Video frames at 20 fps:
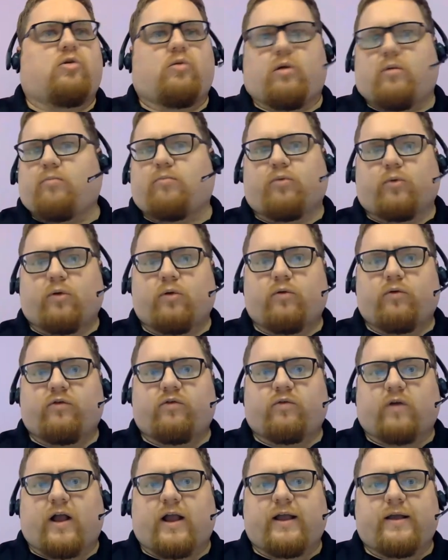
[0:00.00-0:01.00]
you
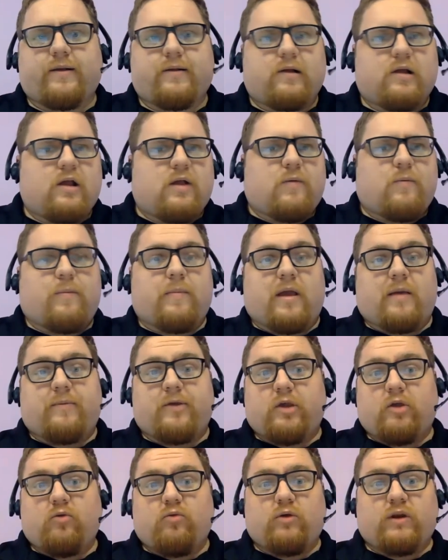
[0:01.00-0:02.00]
improve, right? Maybe
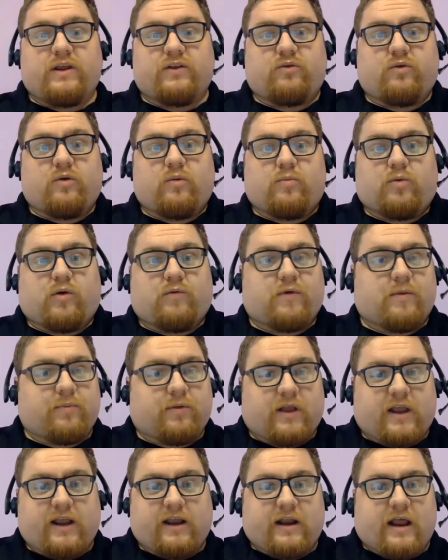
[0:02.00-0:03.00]
you need to improve at
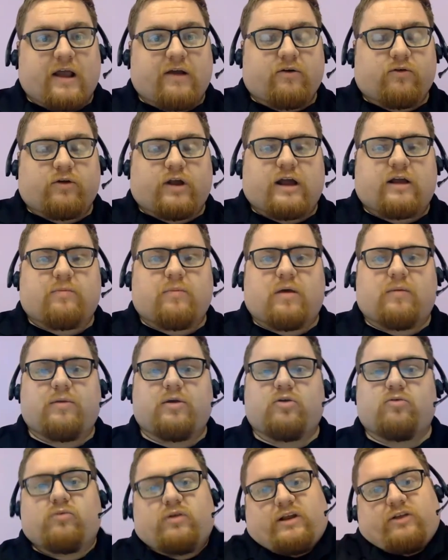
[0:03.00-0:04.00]
playing an aggro deck. Maybe
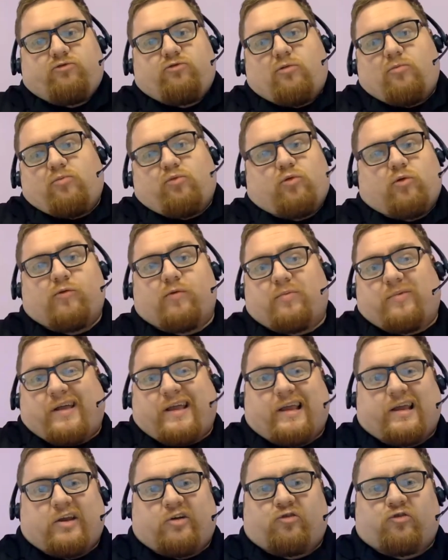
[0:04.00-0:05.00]
you need to improve at
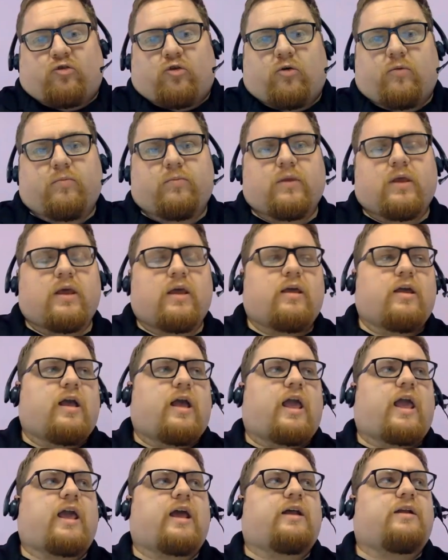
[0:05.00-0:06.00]
playing control.
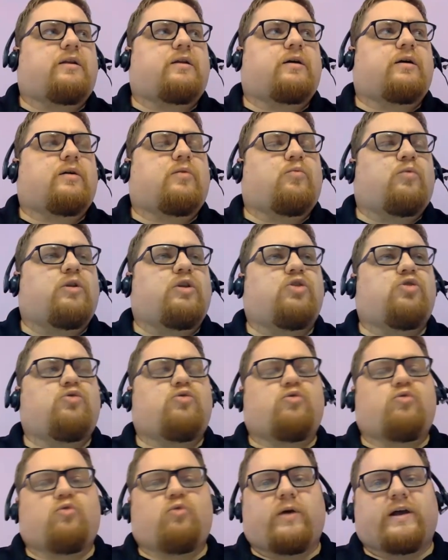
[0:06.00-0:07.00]
And when
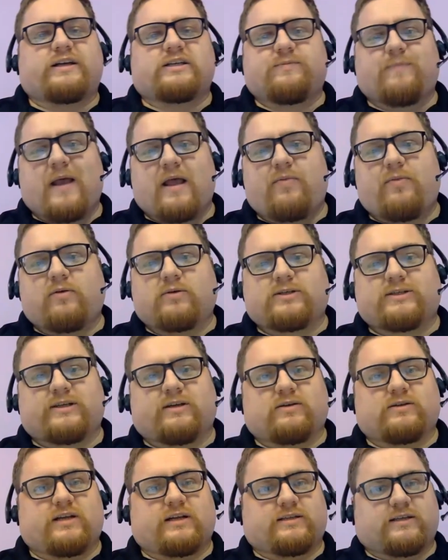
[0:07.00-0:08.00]
you expand those
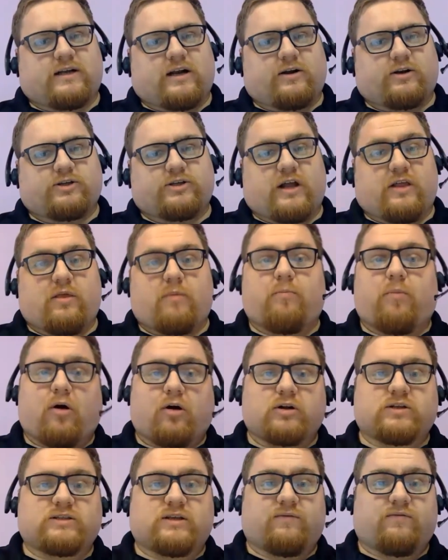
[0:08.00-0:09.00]
skill sets and understand the
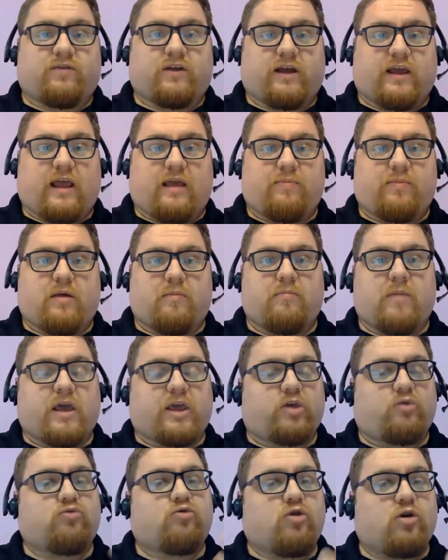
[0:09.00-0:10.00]
parts of the game that
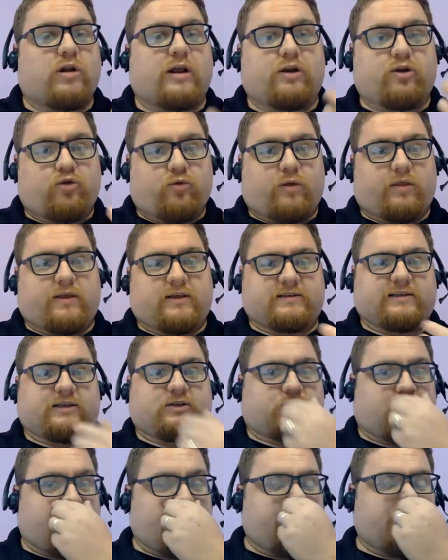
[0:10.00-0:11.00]
make you good at doing these
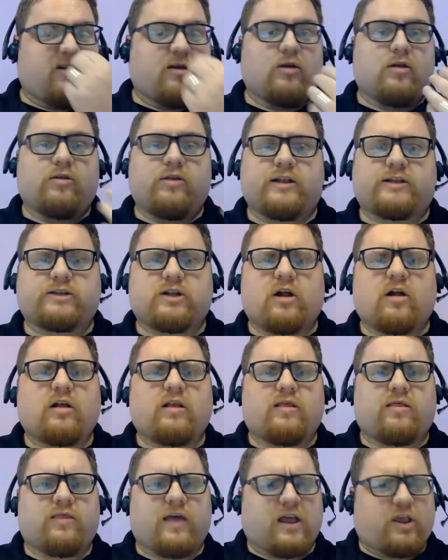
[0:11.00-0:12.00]
things right, it's
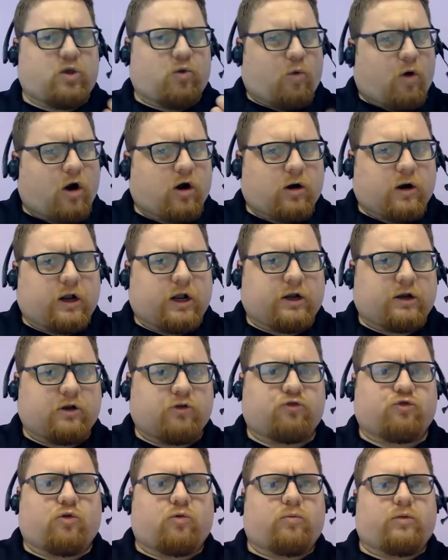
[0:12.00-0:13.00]
not that you are a good
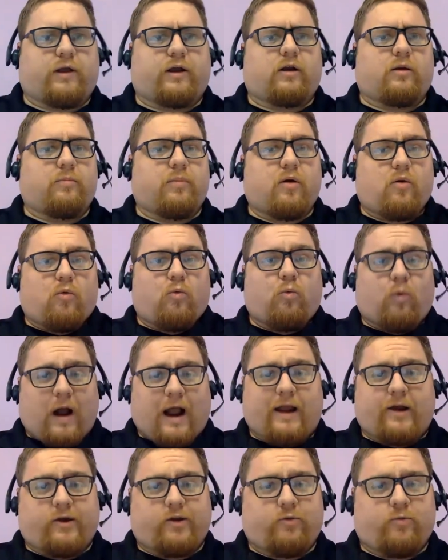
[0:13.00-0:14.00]
control player, but
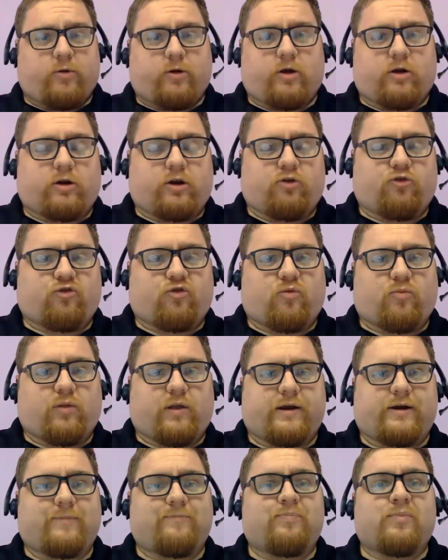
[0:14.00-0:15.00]
why are you a good control
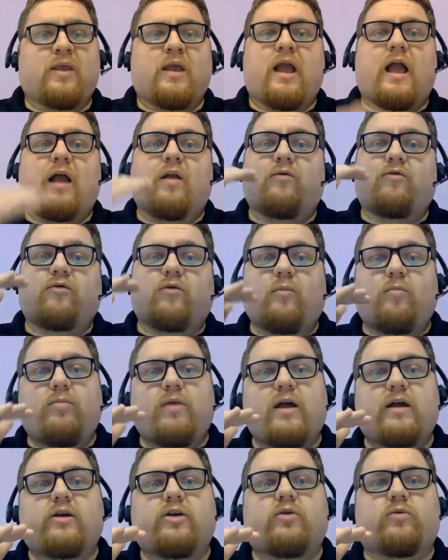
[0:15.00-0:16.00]
player? And from
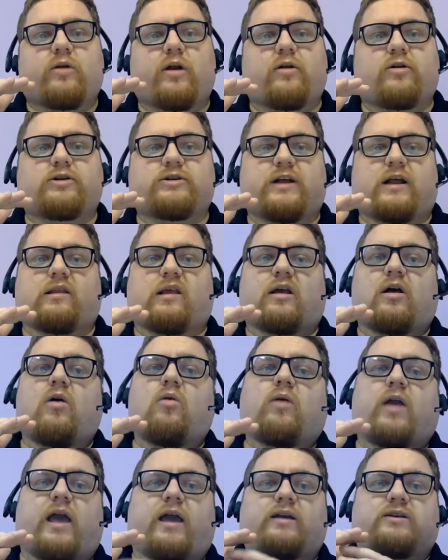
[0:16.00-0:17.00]
there, you can understand, like,
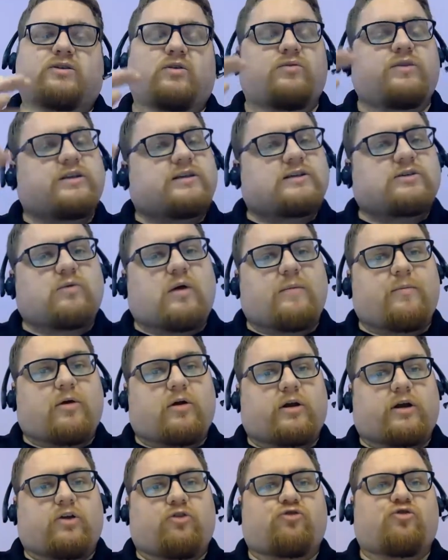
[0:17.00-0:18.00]
okay, so this is why I'm good
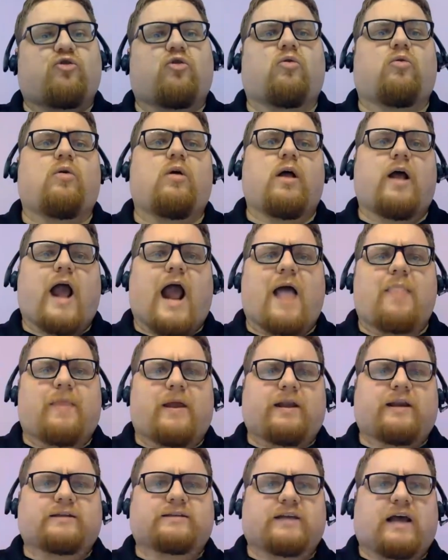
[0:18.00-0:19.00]
at control, and
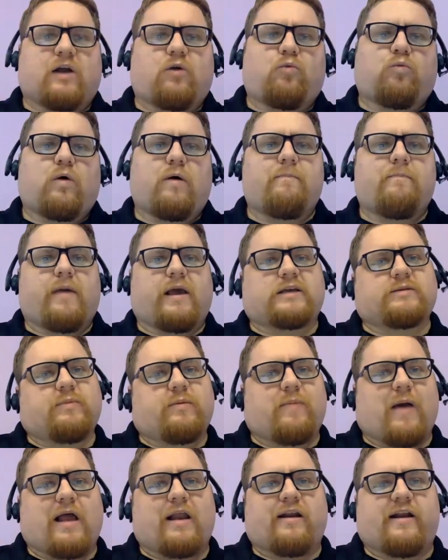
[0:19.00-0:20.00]
then decide what makes me
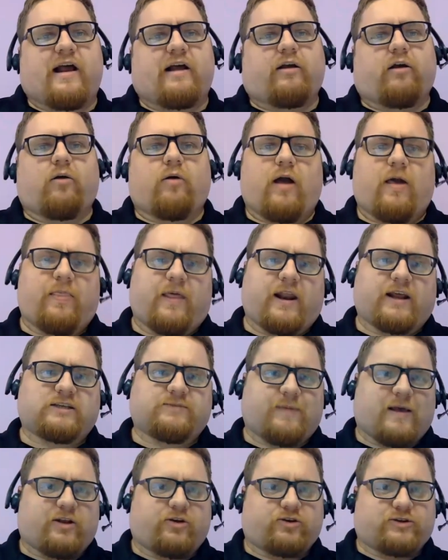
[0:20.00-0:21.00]
bad at aggro, and then
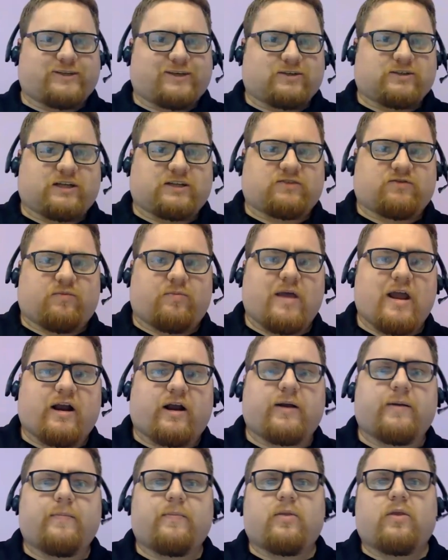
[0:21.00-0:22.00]
expand your skill sets from
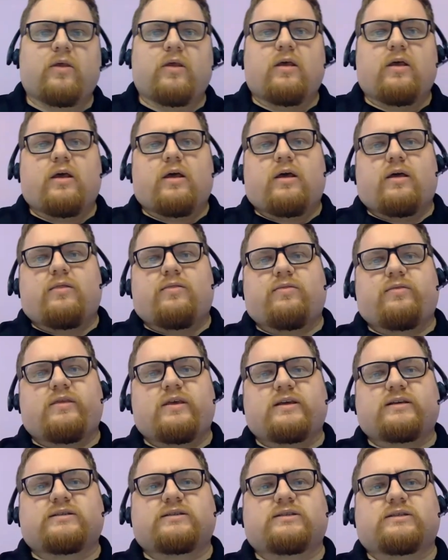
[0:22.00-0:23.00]
there.
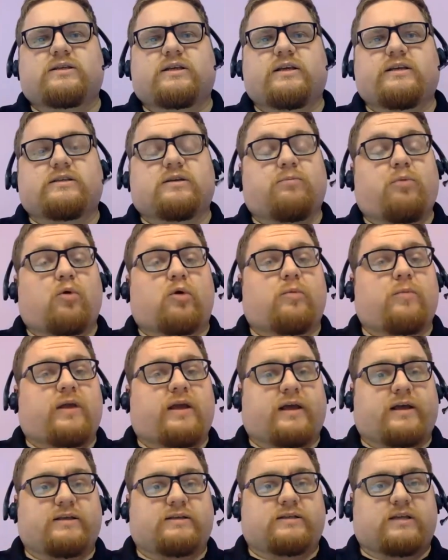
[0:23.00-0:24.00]
This is important
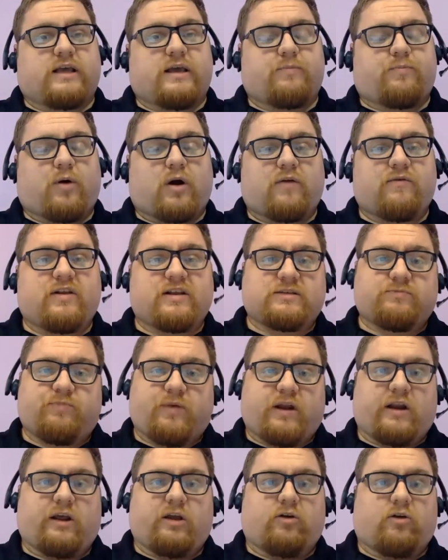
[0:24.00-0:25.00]
because it, part of it is
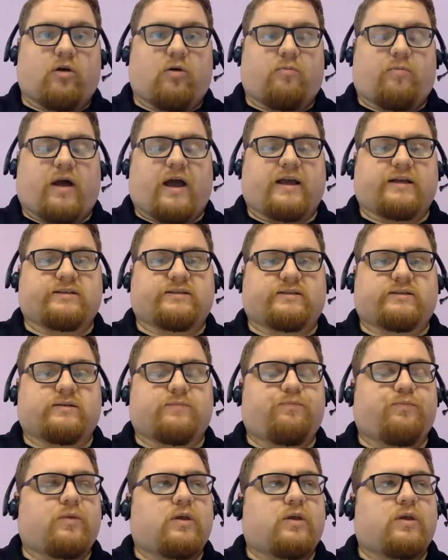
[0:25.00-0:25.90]
beating your own bias.